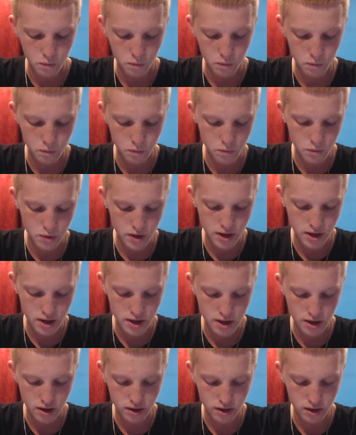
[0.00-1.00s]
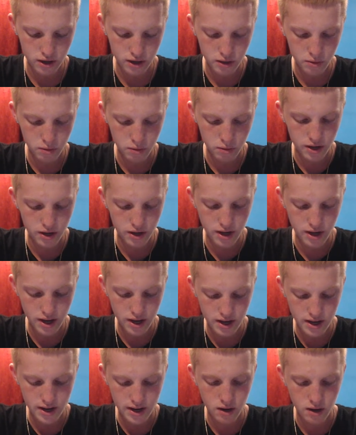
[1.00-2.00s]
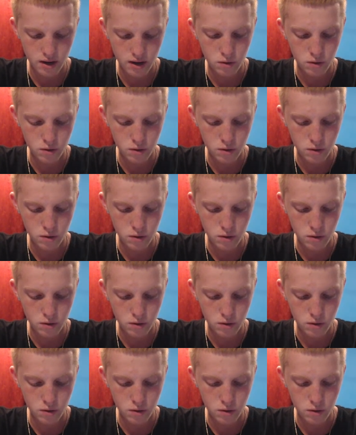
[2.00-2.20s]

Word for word: We are gonna do our knight now.